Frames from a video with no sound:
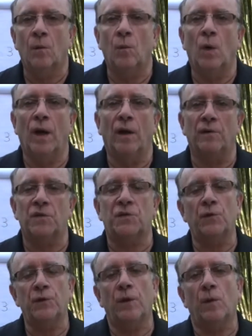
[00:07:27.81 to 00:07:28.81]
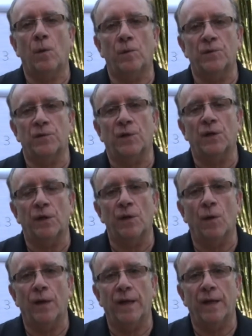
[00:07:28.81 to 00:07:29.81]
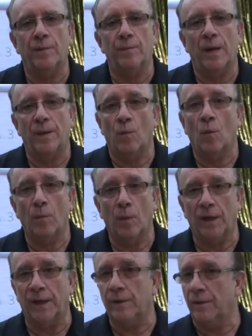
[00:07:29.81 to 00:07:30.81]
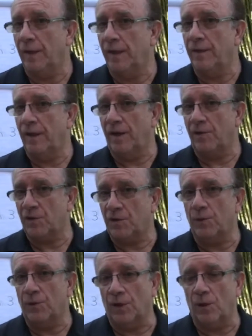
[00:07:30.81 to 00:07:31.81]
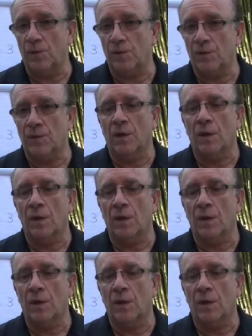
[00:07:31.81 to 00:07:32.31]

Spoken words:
where studio owners could go ahead and make more money in their studios